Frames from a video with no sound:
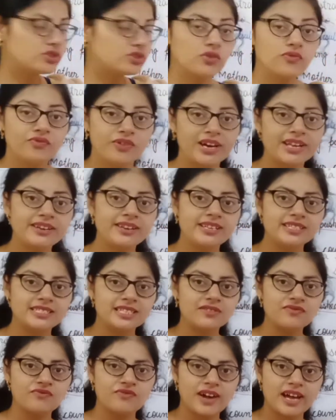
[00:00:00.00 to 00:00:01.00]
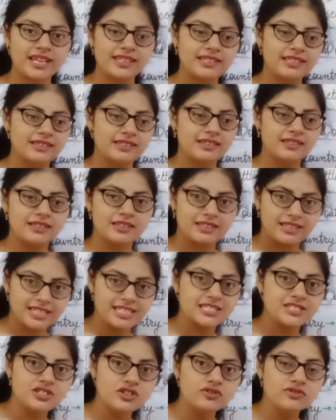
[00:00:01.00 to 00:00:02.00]
one reason why
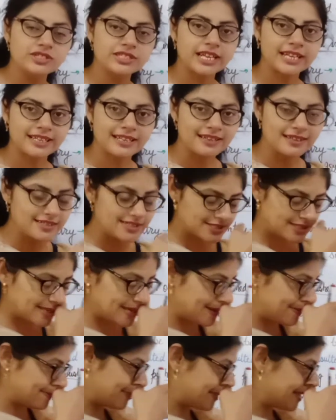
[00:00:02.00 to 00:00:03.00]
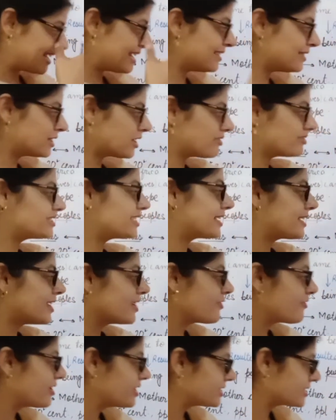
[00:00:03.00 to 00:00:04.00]
these new settlers came there. Now
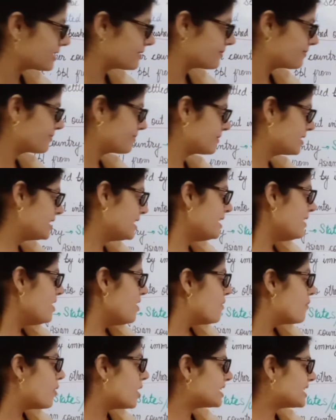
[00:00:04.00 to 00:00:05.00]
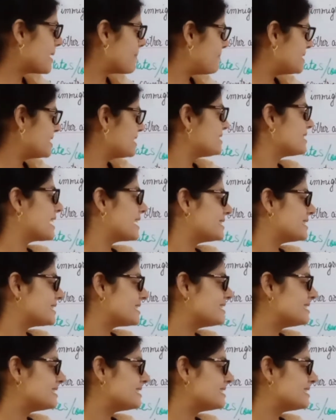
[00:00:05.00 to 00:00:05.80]
second reason. What happened in 19th